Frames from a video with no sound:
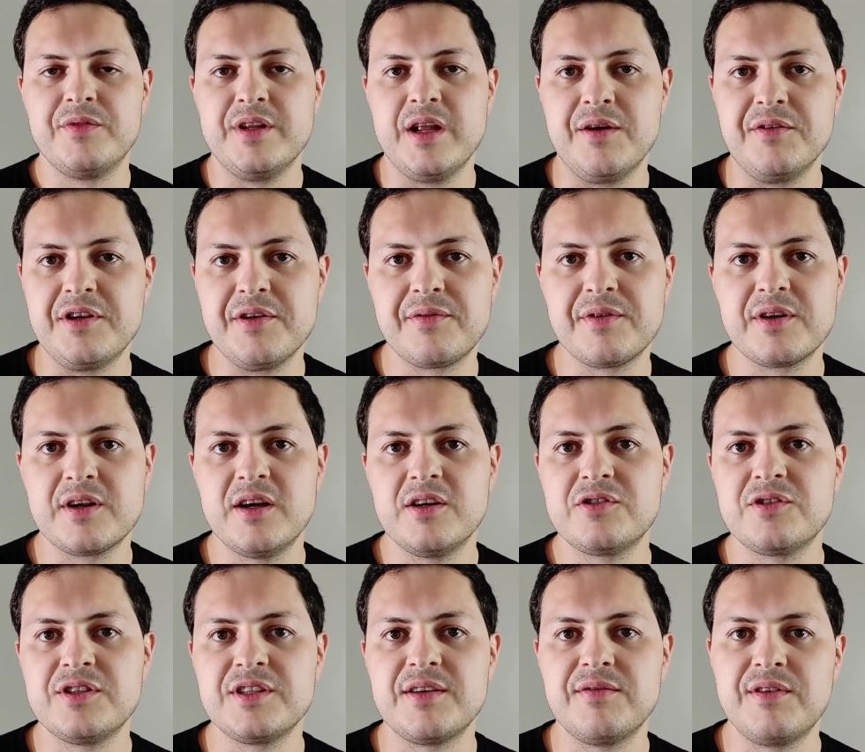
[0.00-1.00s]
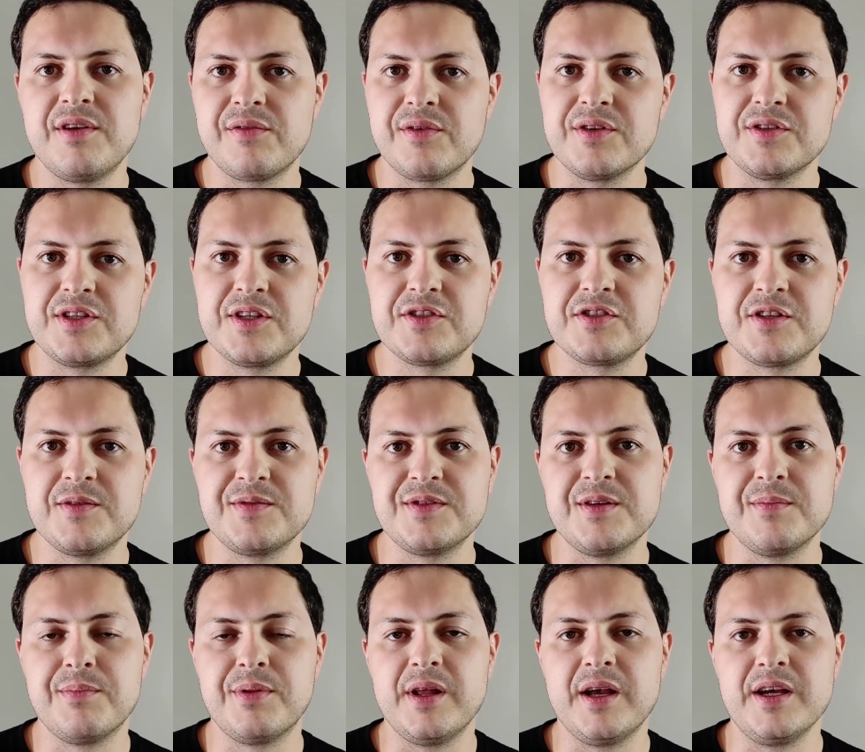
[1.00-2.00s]
Now, different countries have different systems
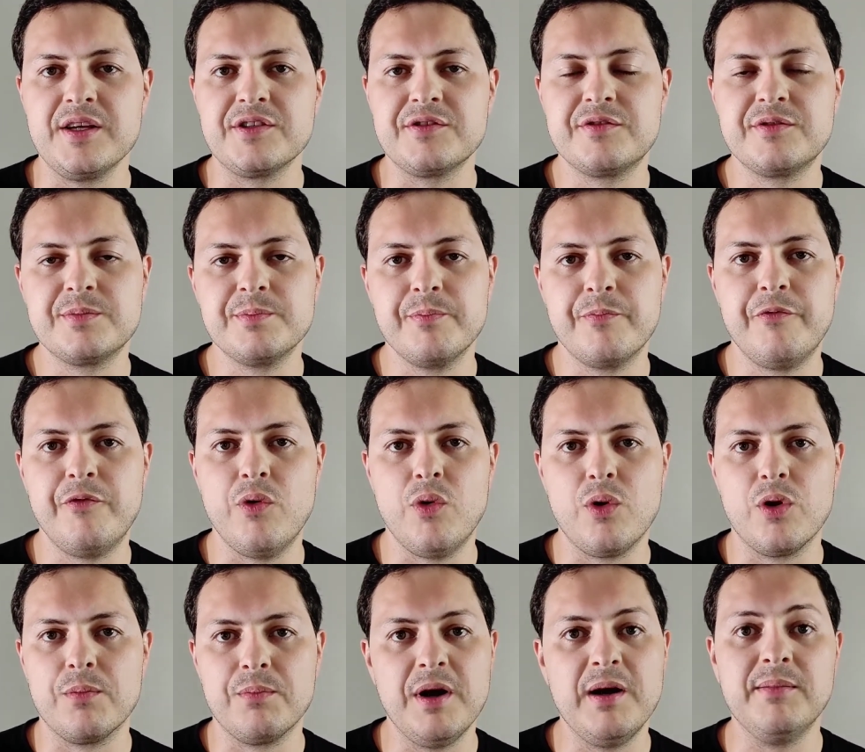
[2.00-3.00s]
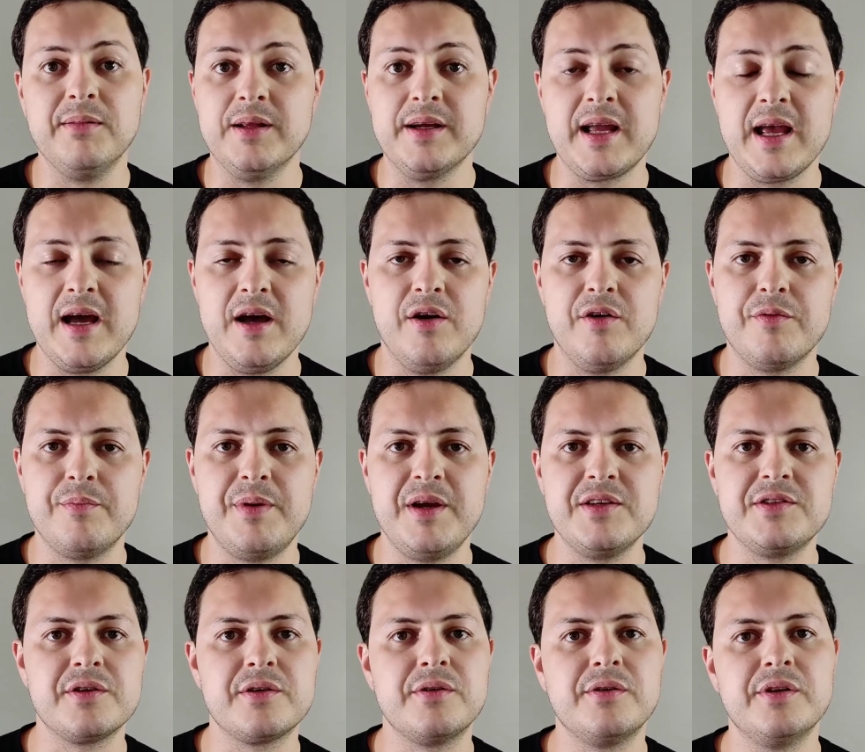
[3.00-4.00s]
in place for public health,
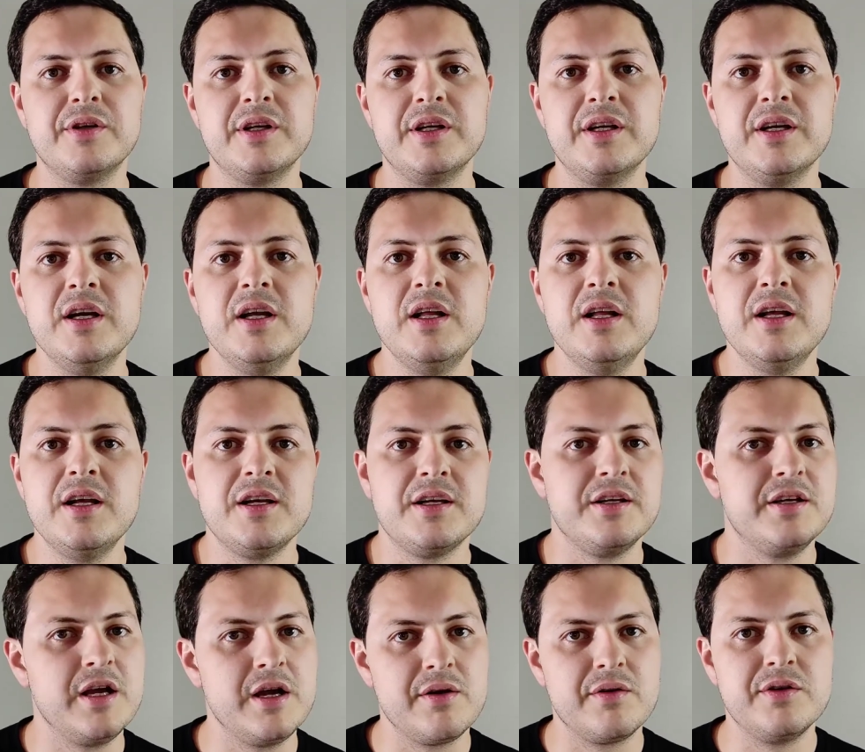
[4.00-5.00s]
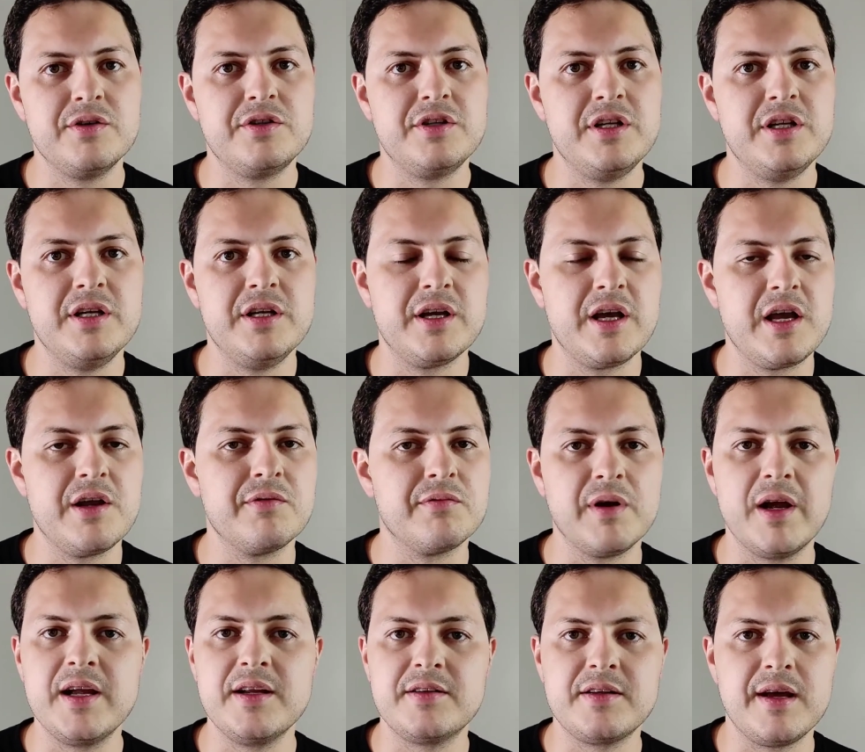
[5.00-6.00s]
basically guaranteeing a
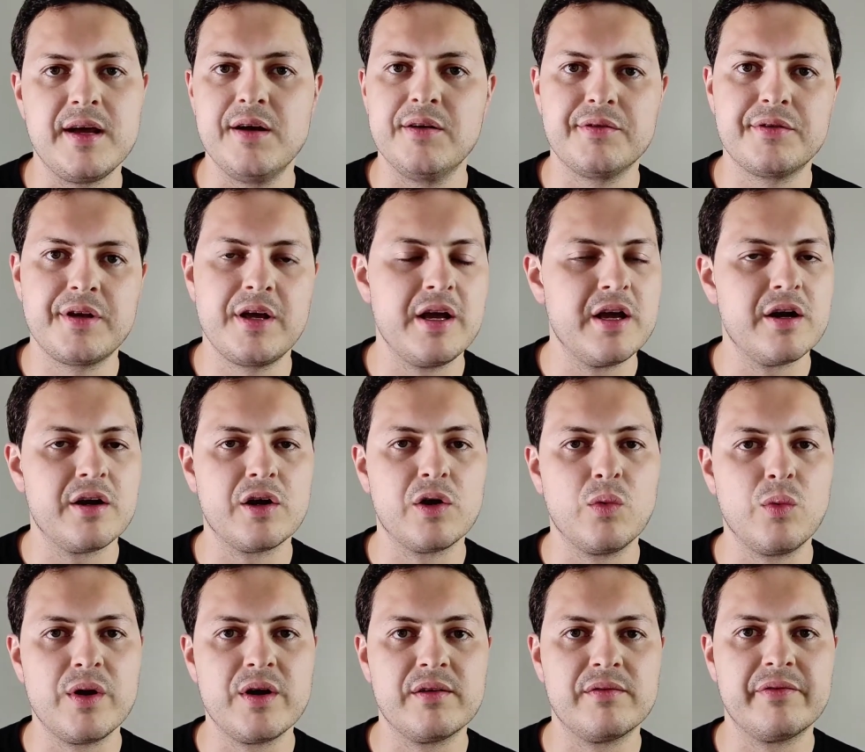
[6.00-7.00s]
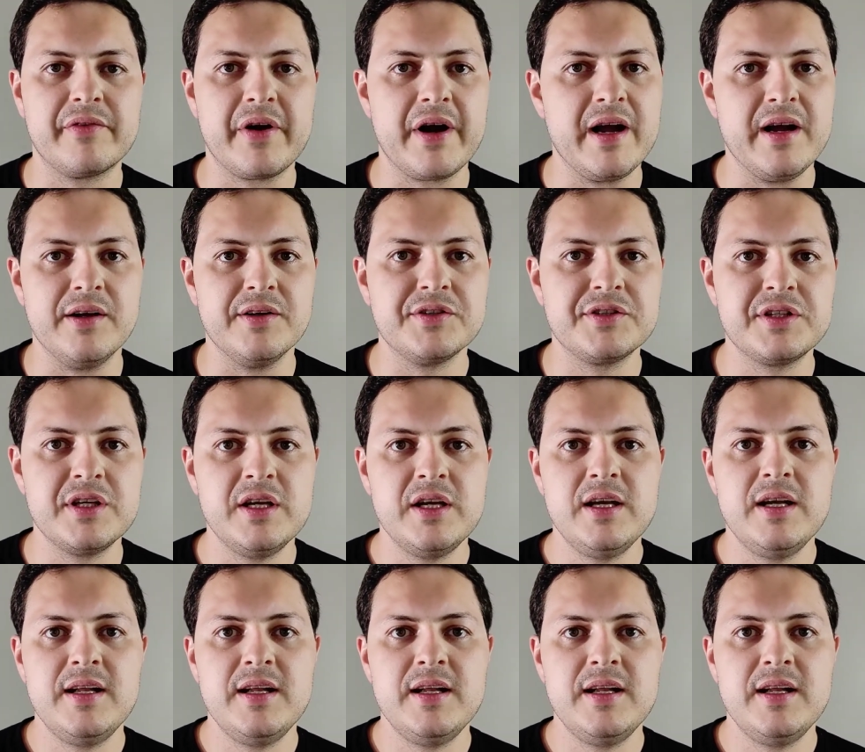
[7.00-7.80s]
right to health care or whatever else.